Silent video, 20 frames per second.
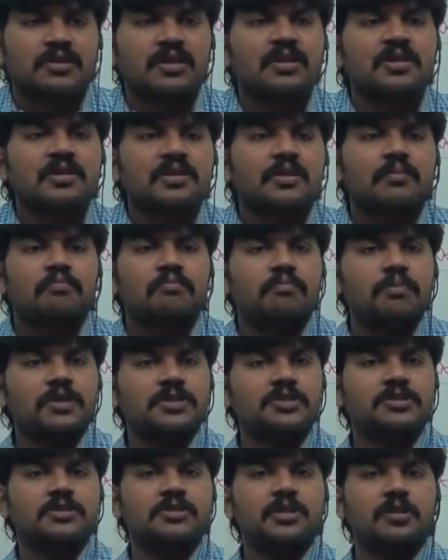that is the
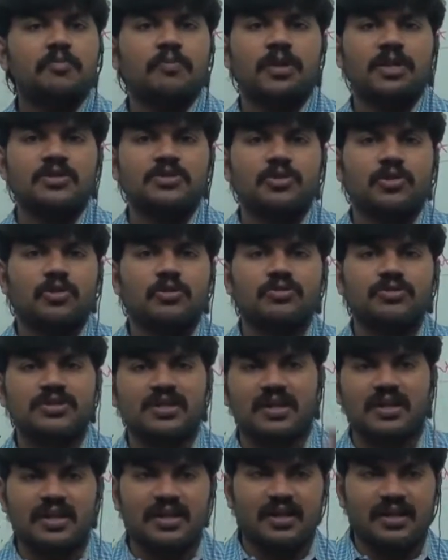best place to
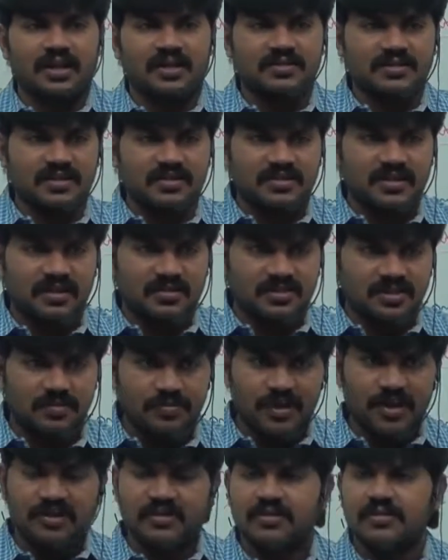use inner classes
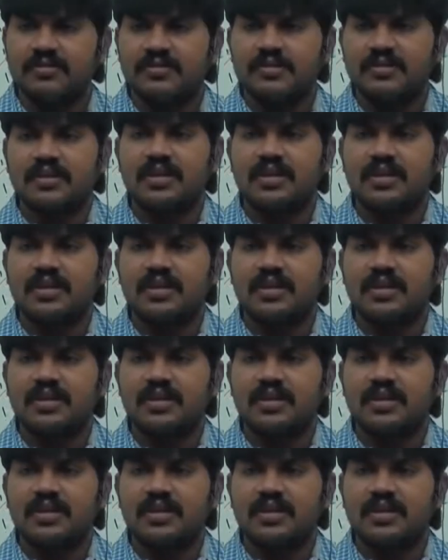concept, right?